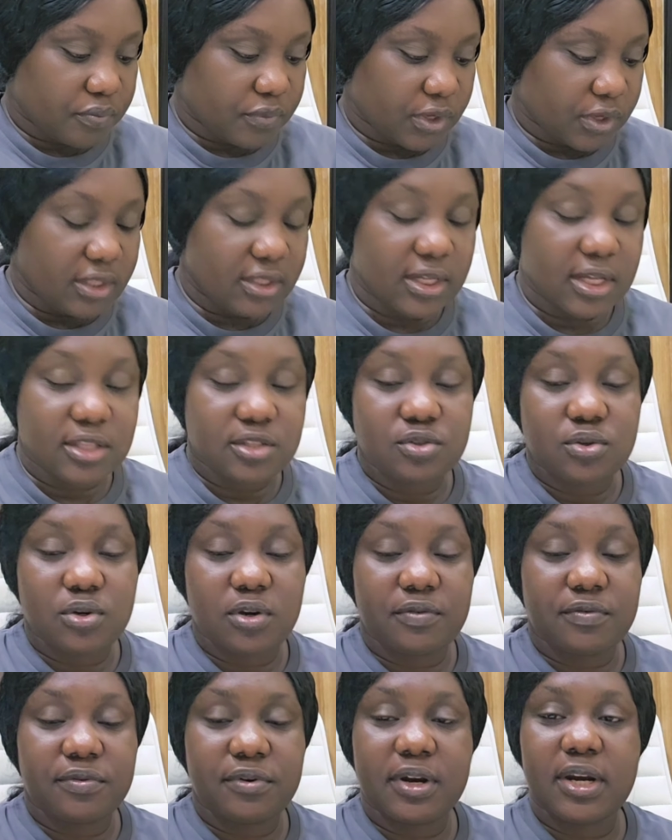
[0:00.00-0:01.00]
that you have
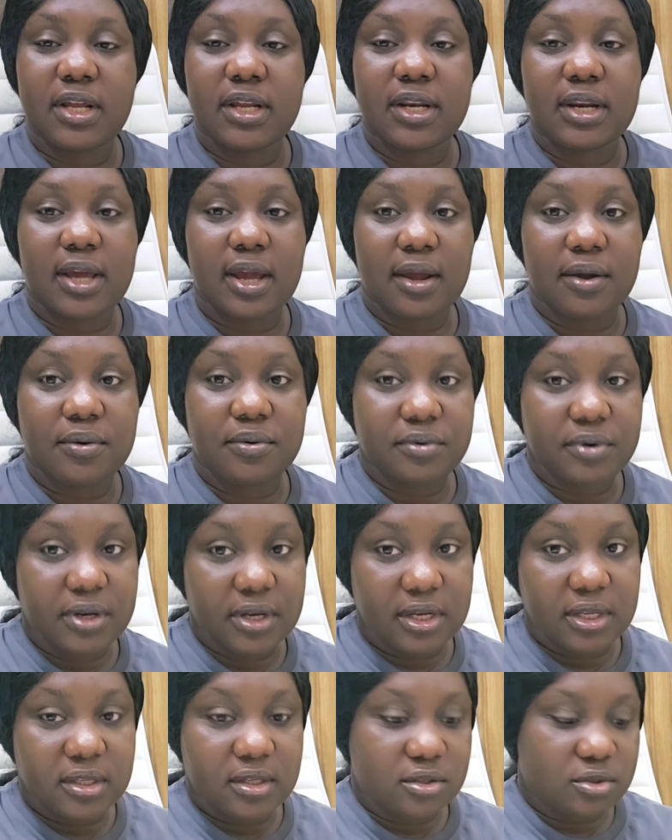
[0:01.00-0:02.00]
read and agreed
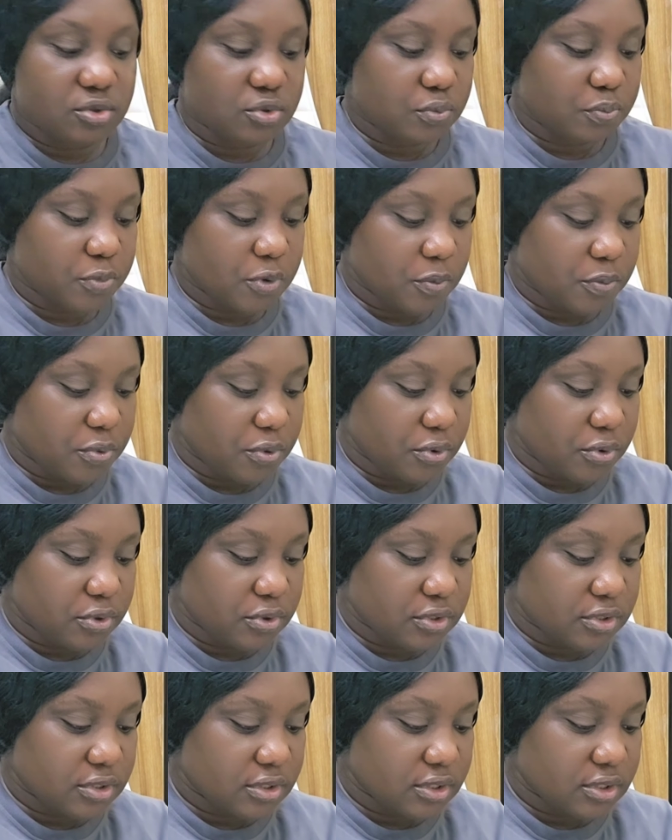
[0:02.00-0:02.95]
to Popo's